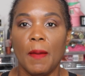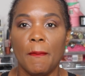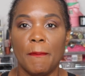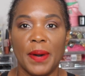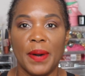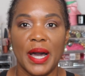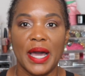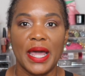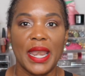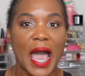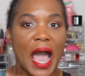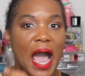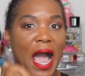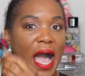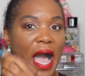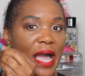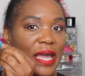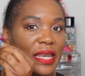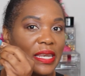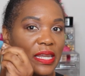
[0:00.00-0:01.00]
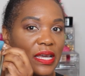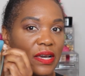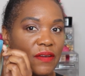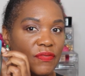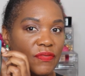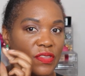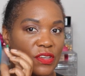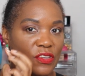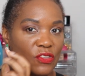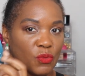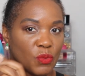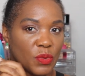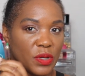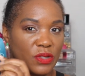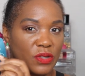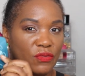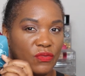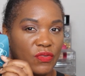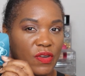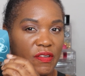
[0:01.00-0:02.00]
But I love this
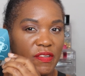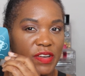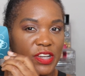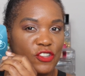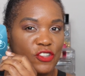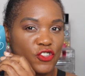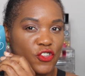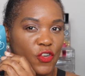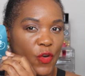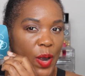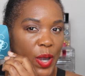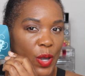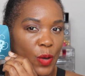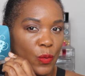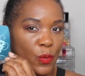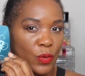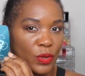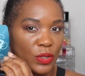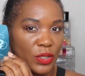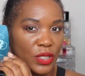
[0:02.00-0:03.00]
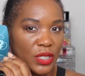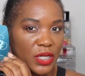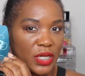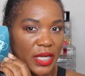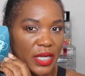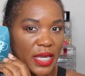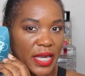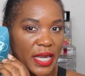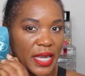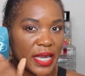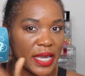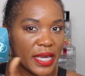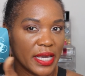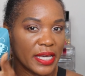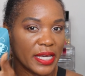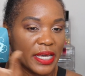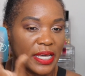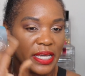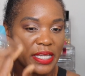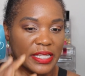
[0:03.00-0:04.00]
one. Very tranquil
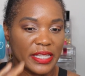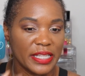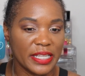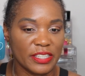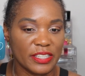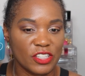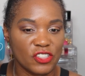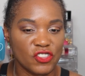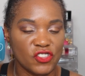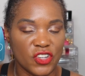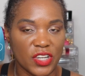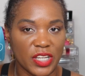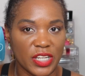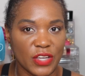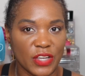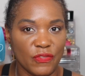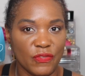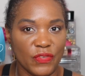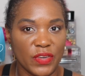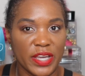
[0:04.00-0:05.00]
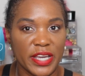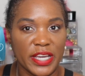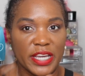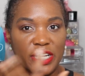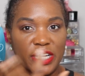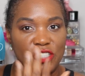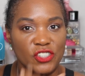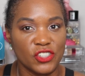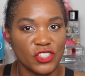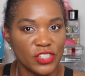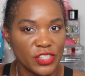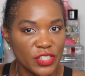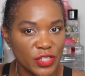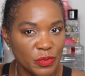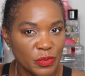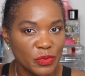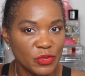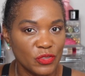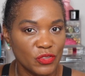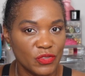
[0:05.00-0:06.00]
looking, like the jellyfish.
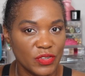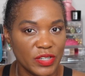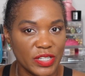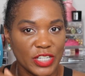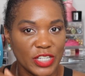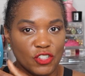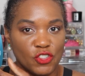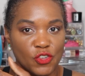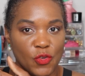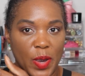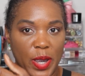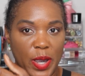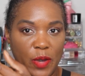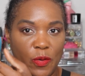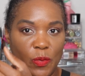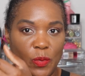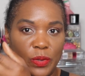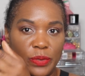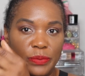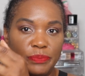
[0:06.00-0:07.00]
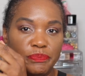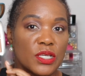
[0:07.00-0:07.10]
It's really tranquil.